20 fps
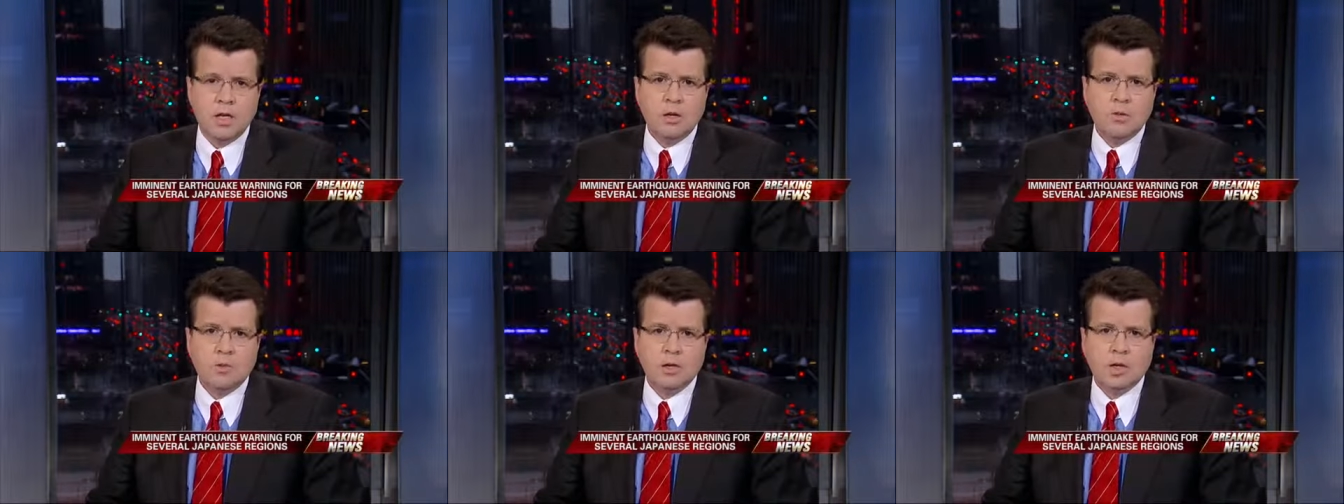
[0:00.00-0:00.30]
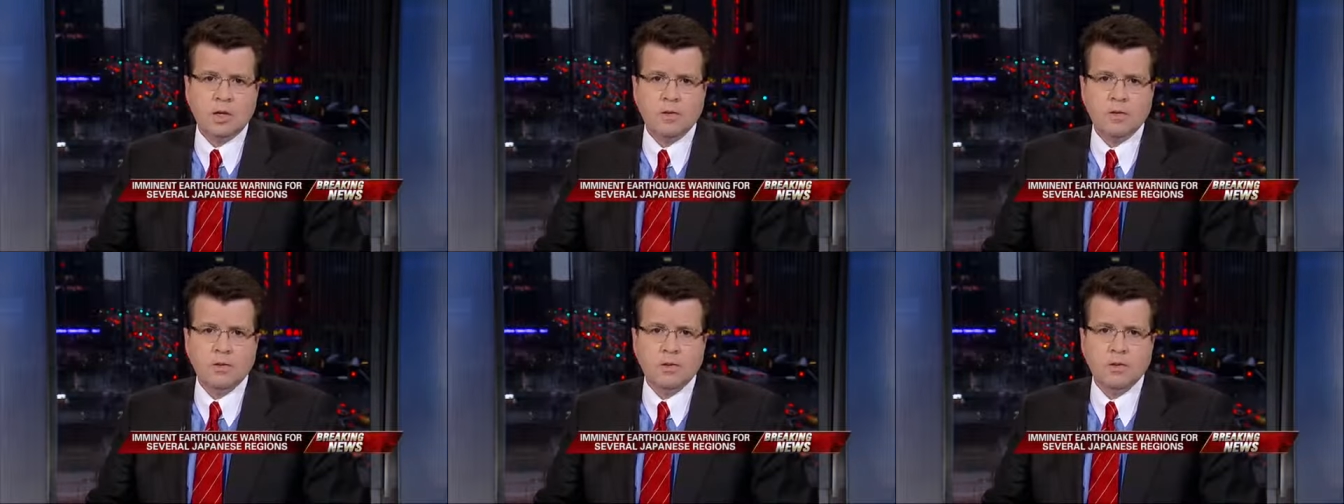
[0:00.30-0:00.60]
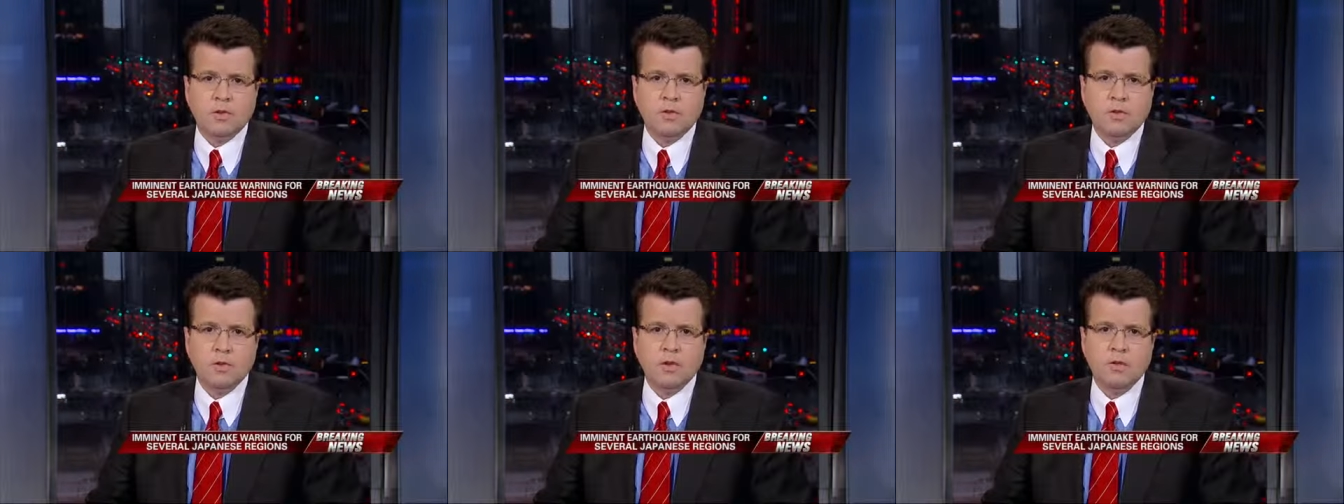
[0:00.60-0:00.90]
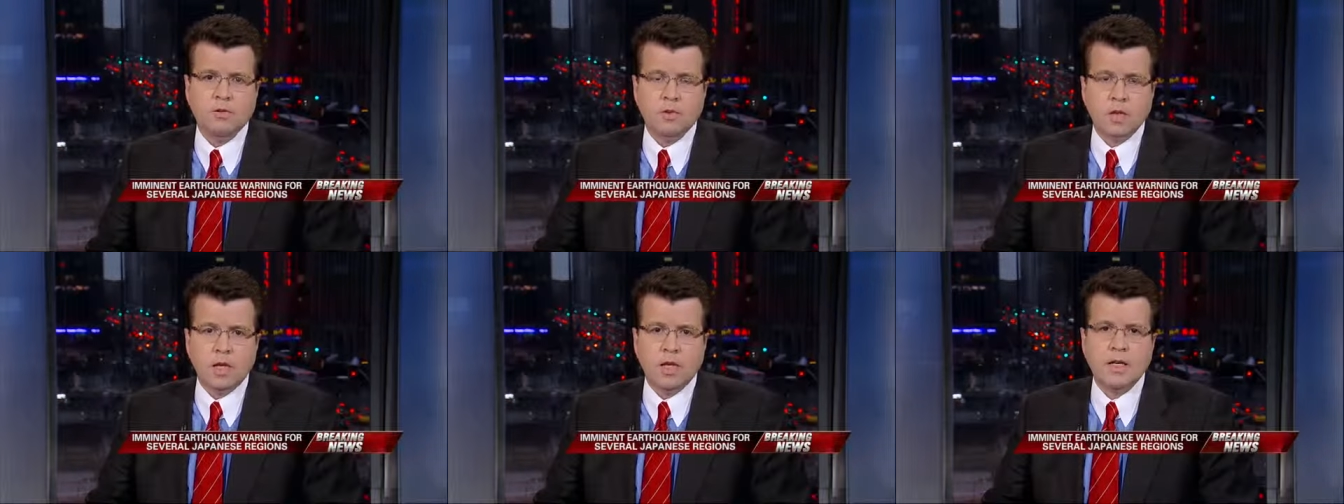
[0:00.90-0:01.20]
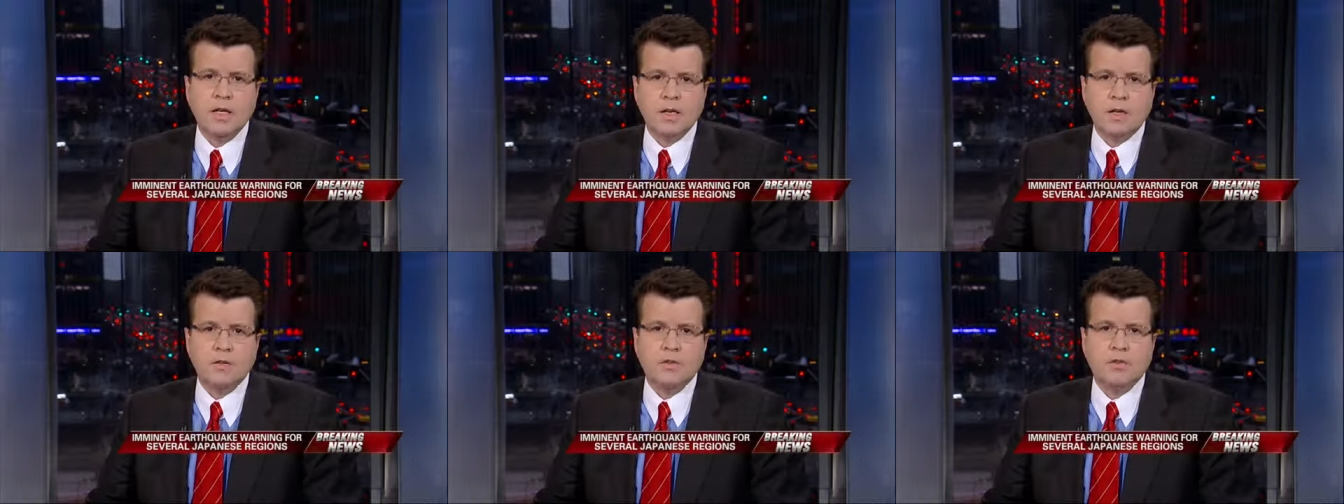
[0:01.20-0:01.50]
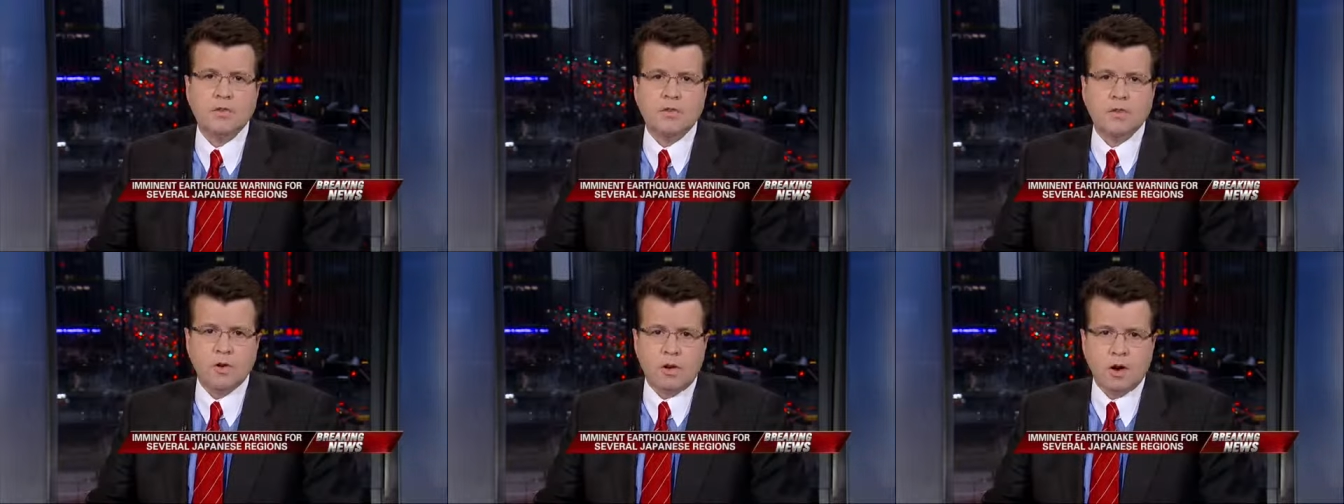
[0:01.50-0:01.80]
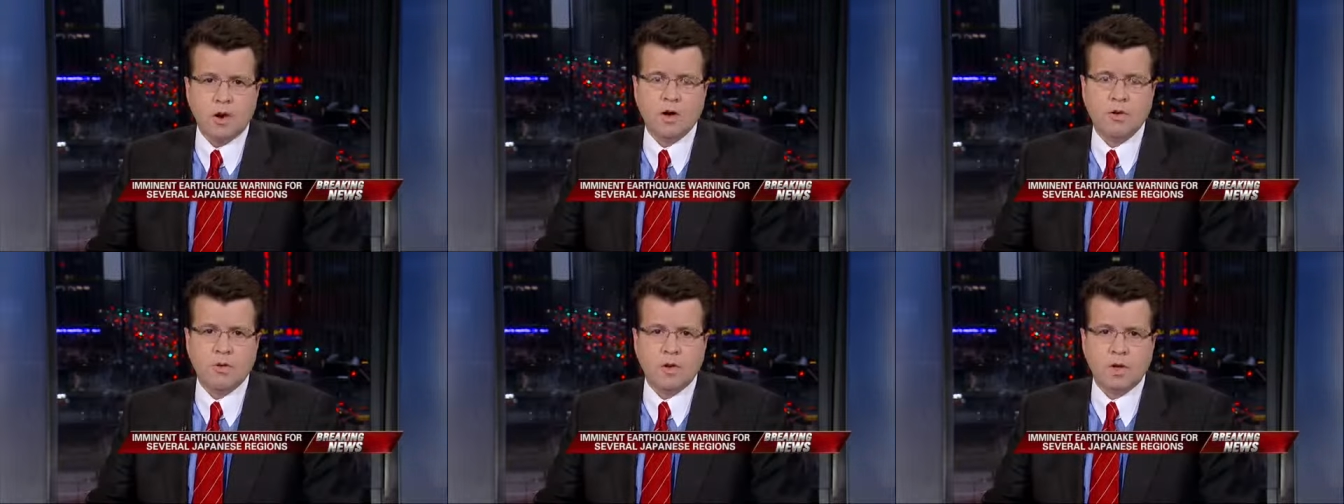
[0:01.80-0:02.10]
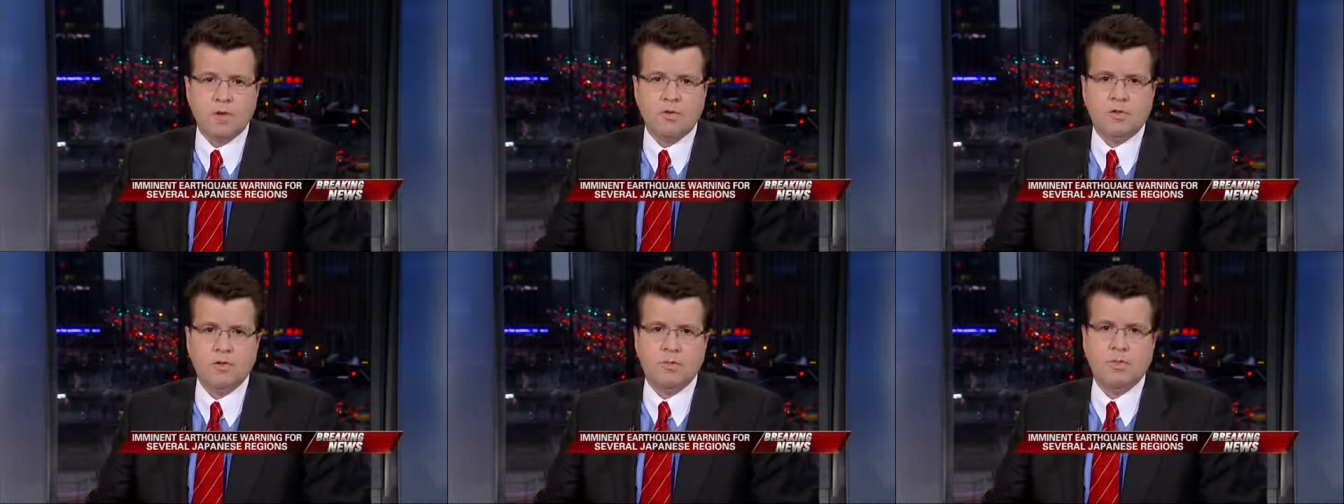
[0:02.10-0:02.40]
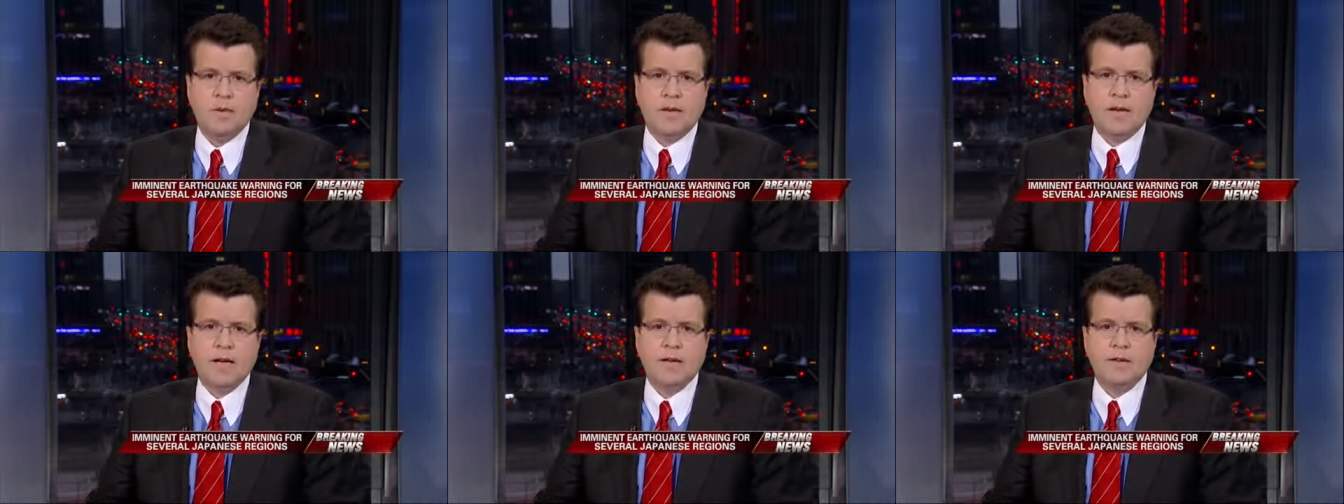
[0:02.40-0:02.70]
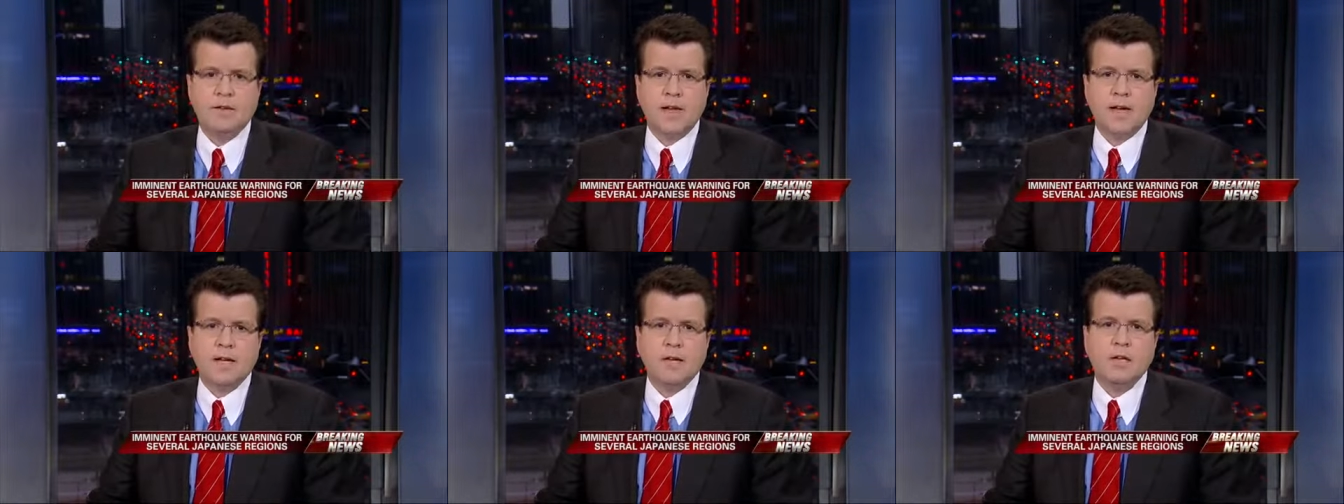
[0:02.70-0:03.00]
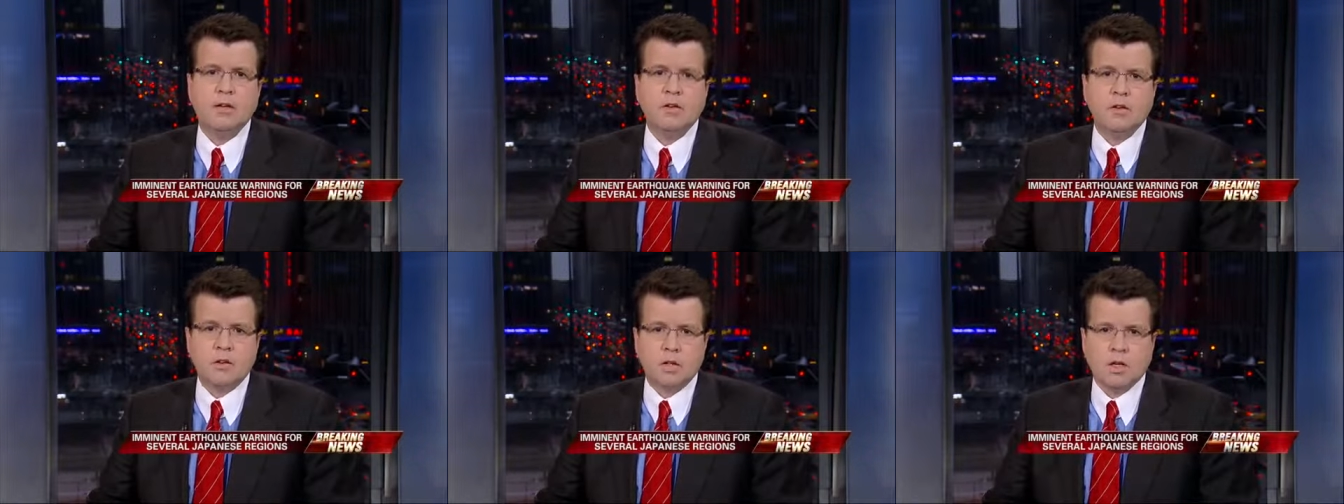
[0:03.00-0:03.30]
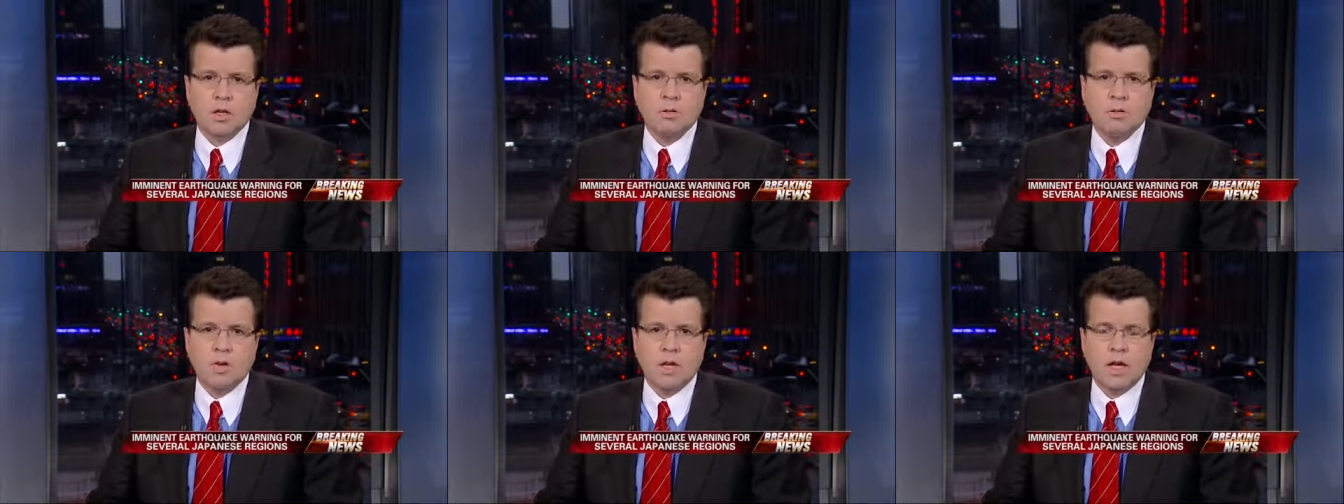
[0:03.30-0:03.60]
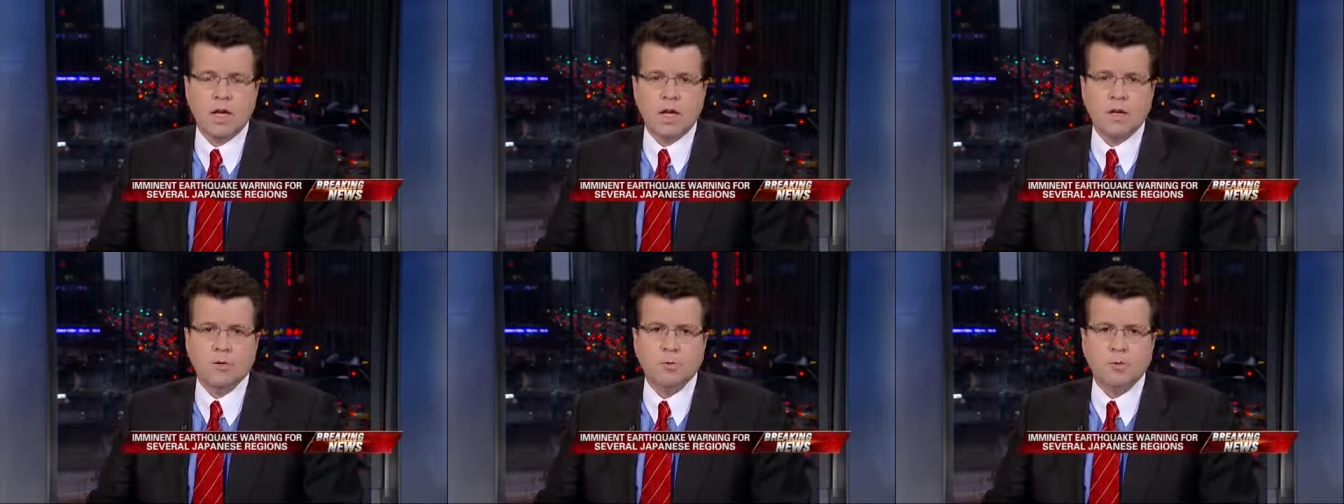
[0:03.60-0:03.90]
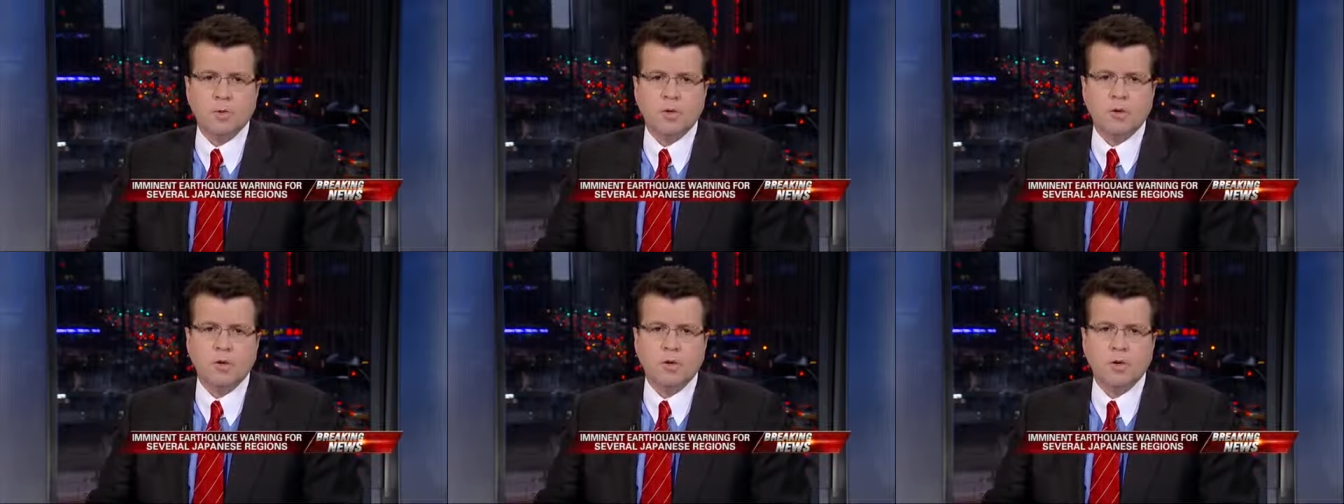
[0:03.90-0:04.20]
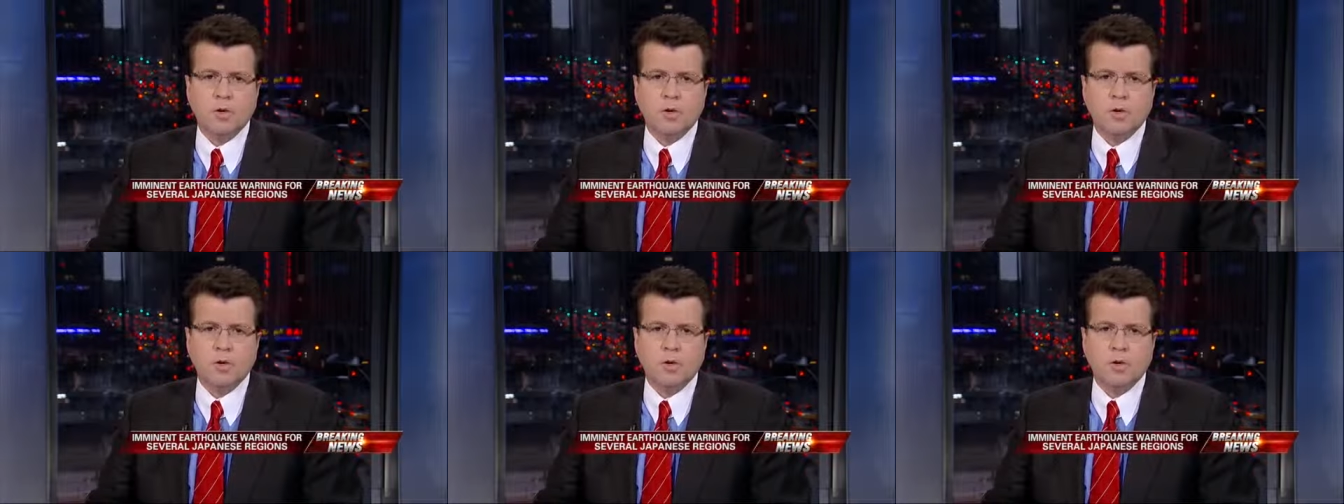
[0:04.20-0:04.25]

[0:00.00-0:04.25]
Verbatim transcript: because this, it really didn't start with Japan. Take a look at what experts are